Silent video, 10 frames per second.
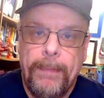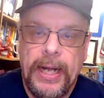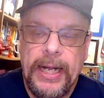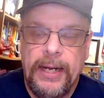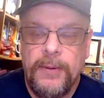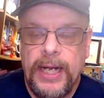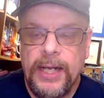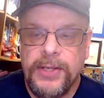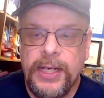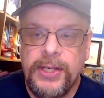But anyway,
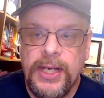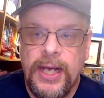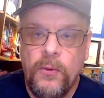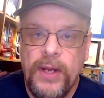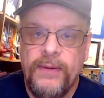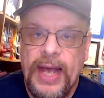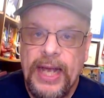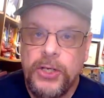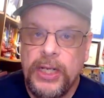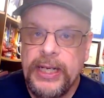as I said, we've
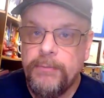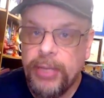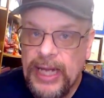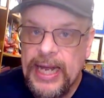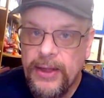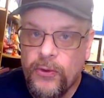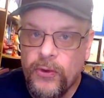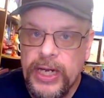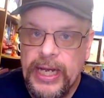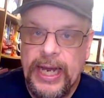actually played
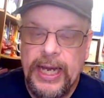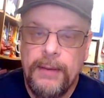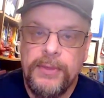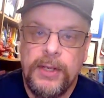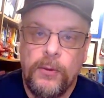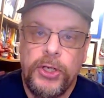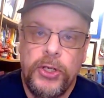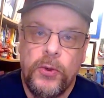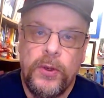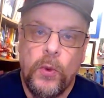three games and we're
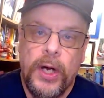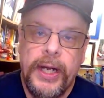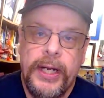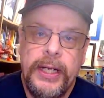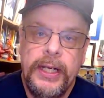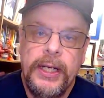2-1.